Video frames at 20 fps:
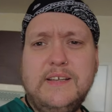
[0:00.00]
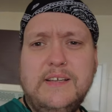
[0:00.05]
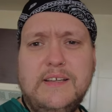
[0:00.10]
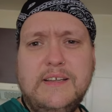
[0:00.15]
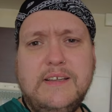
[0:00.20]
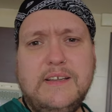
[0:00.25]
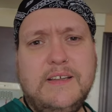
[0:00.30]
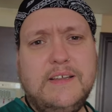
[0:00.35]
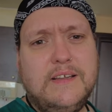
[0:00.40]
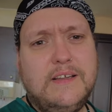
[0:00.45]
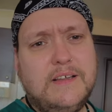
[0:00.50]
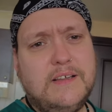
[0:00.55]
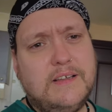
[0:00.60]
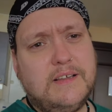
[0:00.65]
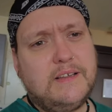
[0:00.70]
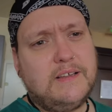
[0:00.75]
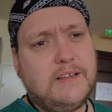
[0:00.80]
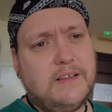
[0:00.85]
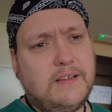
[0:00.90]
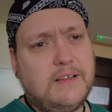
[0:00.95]
Yeah, we
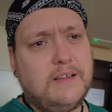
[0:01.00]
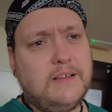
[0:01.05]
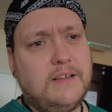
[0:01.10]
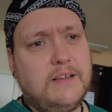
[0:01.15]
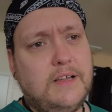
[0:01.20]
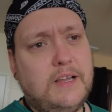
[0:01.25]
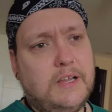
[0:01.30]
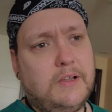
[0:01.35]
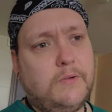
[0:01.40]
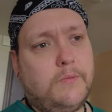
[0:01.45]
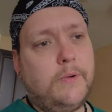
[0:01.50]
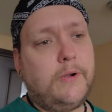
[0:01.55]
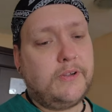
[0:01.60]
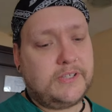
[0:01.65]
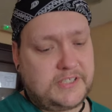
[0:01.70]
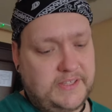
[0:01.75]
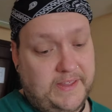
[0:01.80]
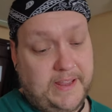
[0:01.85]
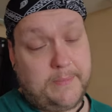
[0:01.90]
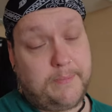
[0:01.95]

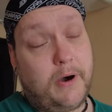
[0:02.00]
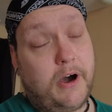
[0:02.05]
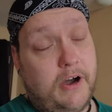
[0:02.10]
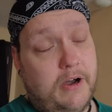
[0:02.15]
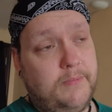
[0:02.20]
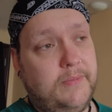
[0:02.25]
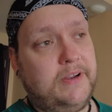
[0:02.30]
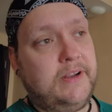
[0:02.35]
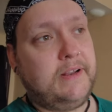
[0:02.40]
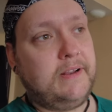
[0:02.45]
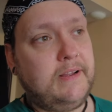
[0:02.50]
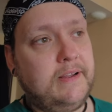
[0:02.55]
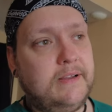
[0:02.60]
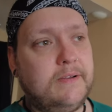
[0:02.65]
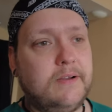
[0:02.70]
got to the apartment.